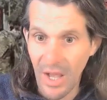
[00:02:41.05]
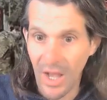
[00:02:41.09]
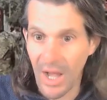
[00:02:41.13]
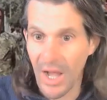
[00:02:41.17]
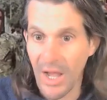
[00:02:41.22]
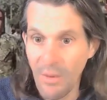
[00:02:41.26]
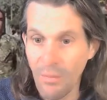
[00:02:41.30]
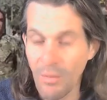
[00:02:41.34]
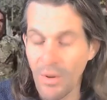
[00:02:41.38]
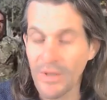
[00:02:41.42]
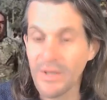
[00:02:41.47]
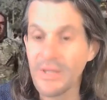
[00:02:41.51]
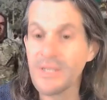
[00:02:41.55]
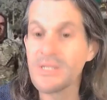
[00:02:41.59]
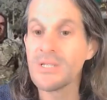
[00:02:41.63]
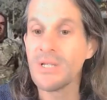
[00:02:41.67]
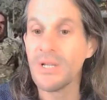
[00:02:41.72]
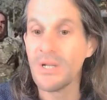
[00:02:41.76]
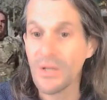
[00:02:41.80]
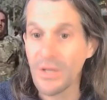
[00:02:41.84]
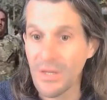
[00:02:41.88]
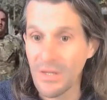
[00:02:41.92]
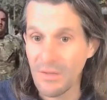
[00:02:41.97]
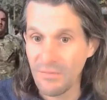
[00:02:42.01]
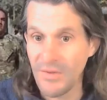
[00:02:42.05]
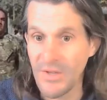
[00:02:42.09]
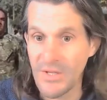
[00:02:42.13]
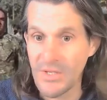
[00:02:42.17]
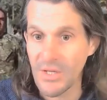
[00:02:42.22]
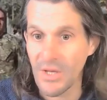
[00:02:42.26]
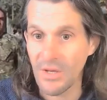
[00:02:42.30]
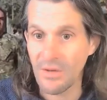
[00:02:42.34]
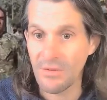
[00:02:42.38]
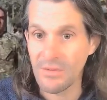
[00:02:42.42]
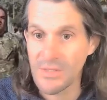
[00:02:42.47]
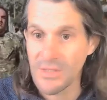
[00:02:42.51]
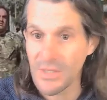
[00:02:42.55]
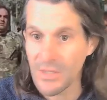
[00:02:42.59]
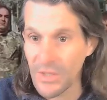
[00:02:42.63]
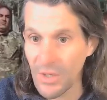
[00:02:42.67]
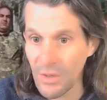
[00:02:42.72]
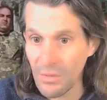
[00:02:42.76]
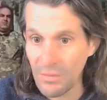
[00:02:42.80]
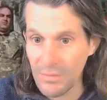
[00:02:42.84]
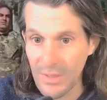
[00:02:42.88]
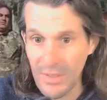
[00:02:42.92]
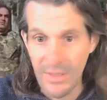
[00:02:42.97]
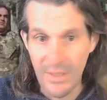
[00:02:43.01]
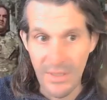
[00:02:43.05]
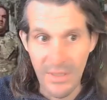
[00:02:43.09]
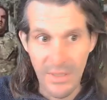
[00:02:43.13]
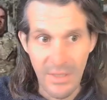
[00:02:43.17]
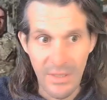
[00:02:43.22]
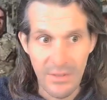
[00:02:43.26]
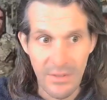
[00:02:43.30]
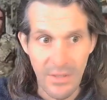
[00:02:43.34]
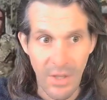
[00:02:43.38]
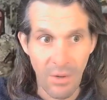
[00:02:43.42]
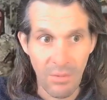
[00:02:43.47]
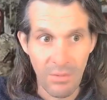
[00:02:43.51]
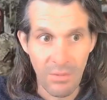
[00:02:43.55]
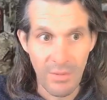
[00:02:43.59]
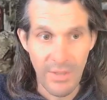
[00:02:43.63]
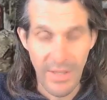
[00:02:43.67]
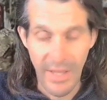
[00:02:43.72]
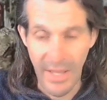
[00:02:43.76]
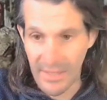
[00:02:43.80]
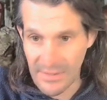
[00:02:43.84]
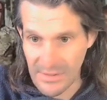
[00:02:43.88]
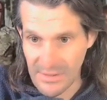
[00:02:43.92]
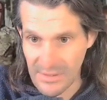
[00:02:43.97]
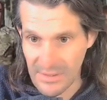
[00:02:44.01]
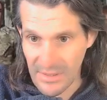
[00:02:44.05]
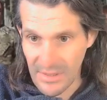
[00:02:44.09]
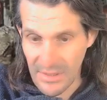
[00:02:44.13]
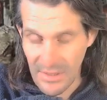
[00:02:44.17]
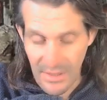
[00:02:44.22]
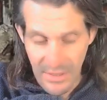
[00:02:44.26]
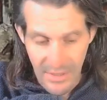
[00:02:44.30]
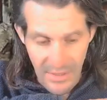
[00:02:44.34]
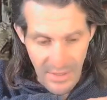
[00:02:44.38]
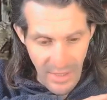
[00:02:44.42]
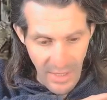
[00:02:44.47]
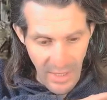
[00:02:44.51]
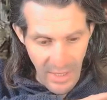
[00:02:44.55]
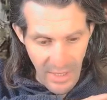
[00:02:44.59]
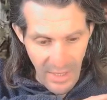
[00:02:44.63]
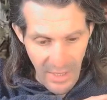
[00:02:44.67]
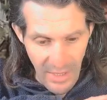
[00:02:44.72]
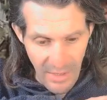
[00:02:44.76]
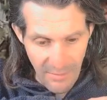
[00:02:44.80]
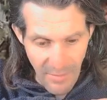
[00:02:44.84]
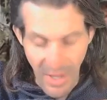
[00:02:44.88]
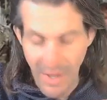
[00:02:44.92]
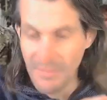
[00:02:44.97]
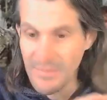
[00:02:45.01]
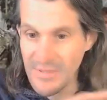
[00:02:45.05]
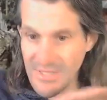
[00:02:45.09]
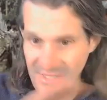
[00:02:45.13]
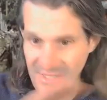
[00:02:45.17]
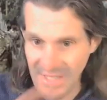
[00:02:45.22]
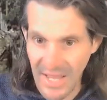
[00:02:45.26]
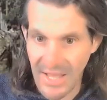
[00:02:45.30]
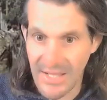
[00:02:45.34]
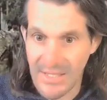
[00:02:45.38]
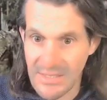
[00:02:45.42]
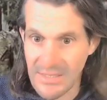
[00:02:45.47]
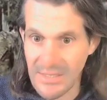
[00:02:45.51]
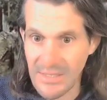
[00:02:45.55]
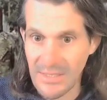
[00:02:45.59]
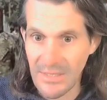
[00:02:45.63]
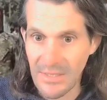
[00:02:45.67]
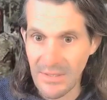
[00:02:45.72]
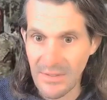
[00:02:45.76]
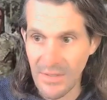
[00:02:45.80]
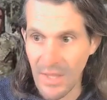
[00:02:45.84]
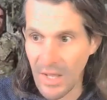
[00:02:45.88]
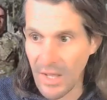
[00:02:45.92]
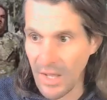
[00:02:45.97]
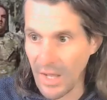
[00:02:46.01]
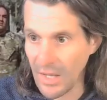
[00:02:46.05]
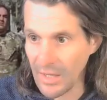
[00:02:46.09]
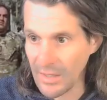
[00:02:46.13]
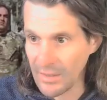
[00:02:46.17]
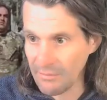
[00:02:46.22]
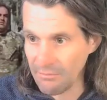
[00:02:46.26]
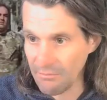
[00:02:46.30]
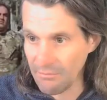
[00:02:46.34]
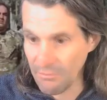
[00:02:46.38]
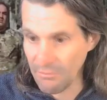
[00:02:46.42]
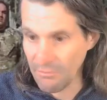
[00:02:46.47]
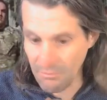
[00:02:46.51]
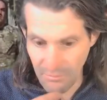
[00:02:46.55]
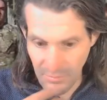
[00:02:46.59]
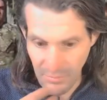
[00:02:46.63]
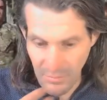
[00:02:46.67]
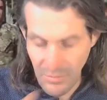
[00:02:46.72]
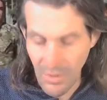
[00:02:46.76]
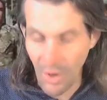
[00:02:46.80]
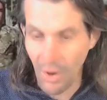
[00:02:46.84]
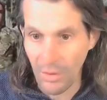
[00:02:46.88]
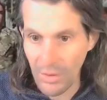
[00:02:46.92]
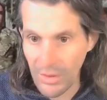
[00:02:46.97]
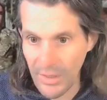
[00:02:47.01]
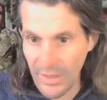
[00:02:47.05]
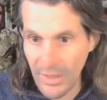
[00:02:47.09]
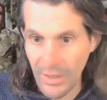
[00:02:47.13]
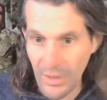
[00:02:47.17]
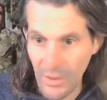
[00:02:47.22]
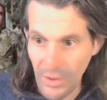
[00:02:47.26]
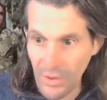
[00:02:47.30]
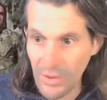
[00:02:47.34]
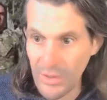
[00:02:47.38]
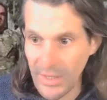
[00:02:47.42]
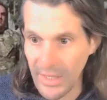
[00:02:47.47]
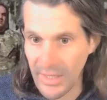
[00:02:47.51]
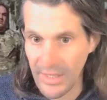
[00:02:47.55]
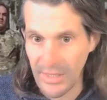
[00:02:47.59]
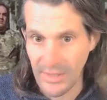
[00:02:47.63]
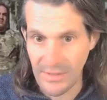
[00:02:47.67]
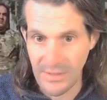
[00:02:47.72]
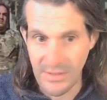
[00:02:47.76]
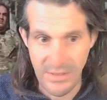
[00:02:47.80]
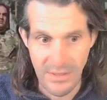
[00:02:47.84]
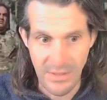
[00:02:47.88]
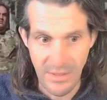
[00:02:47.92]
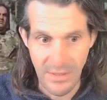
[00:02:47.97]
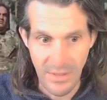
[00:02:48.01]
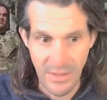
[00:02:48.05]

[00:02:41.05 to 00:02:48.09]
I want us to look at the video, so don't don't get um, upset that I'm not going to look at